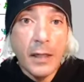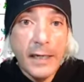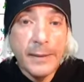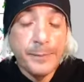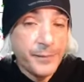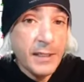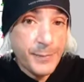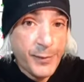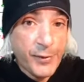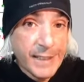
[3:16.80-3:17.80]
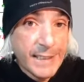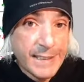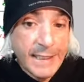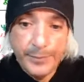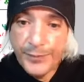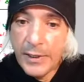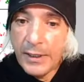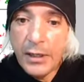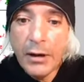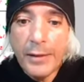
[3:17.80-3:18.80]
Got it? It's pretty easy
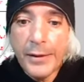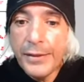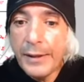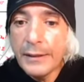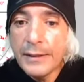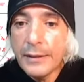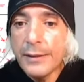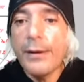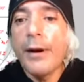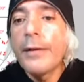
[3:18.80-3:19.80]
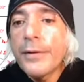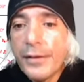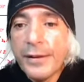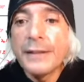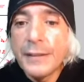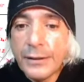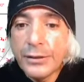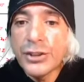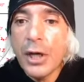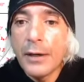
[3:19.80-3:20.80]
there are other things there are other things in
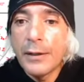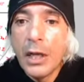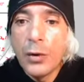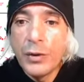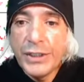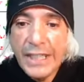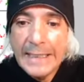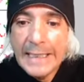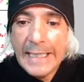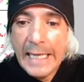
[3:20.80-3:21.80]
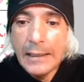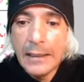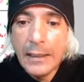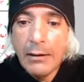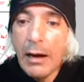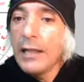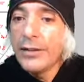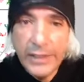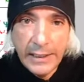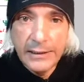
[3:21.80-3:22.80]
the chart which indicate all
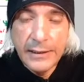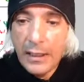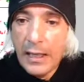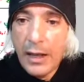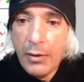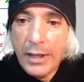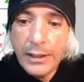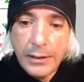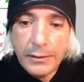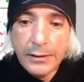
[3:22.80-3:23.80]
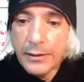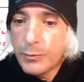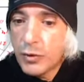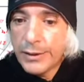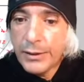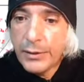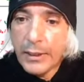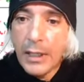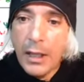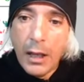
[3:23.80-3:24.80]
of this how you know there's more to
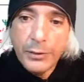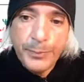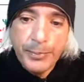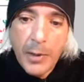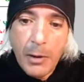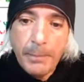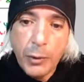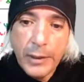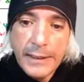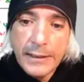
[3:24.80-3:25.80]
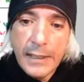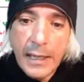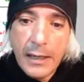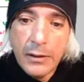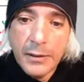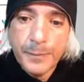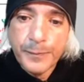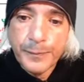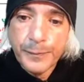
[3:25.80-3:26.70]
it i'll i'll point out